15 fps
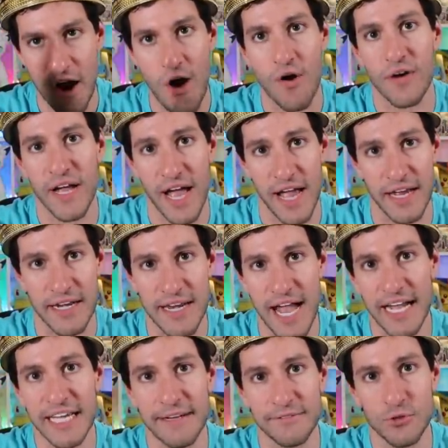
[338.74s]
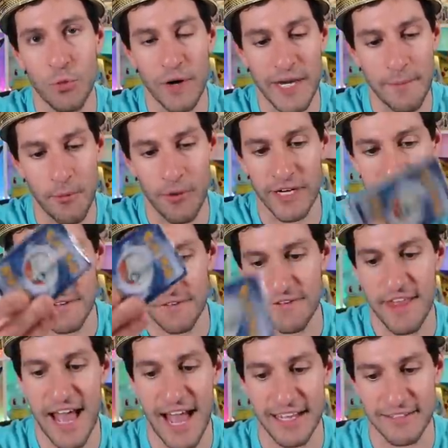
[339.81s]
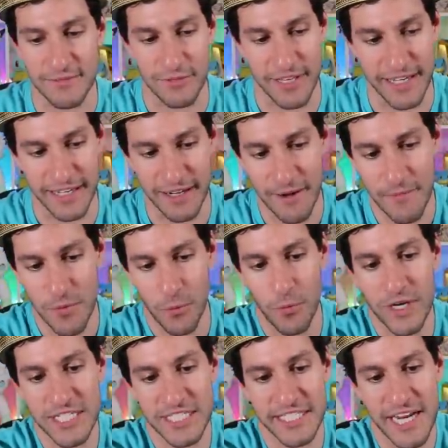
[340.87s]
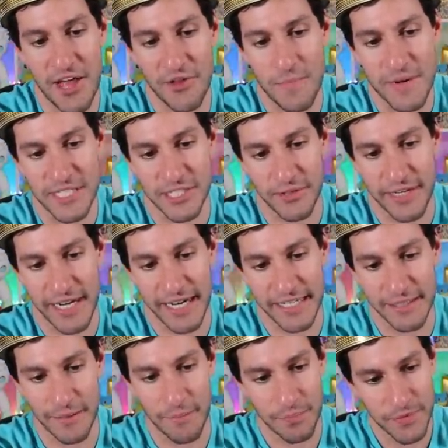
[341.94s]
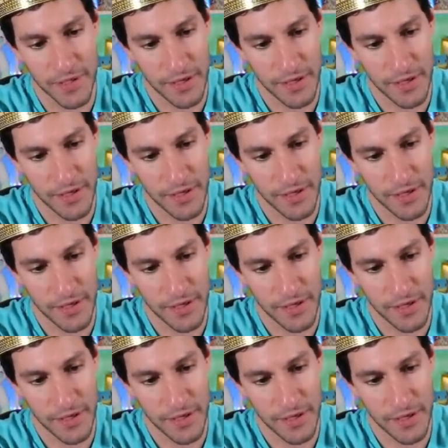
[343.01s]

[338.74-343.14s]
Okay, negative 20 points for that thing. What is the other mystery item?